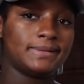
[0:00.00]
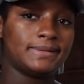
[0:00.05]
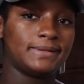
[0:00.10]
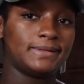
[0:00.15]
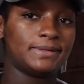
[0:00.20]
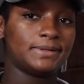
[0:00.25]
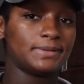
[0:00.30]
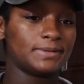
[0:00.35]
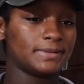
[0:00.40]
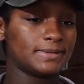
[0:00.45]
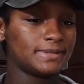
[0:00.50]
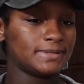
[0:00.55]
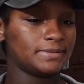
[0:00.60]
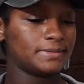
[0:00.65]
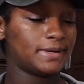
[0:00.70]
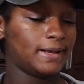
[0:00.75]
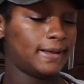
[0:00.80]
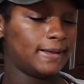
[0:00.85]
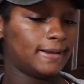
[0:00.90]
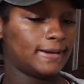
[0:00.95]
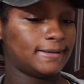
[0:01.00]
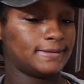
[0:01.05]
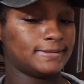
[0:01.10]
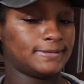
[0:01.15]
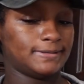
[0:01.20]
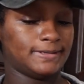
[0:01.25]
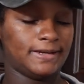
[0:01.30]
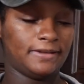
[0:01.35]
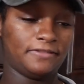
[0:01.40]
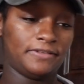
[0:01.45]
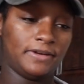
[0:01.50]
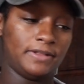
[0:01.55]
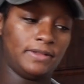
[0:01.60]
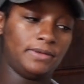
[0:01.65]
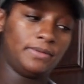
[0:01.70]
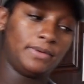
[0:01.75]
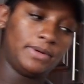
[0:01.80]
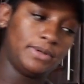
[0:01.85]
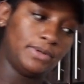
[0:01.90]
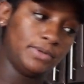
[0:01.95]
you know, see what I get into. I definitely
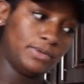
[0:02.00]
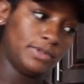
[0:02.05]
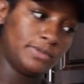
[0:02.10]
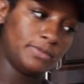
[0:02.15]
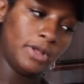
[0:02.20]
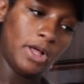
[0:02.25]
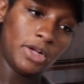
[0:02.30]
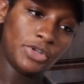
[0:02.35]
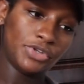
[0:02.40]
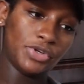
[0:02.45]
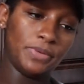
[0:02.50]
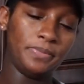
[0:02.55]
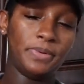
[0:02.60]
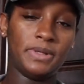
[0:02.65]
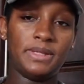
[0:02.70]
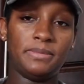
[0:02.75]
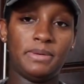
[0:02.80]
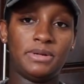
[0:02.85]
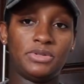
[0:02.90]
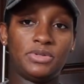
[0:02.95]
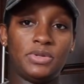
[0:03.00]
want to do some laundry and put them out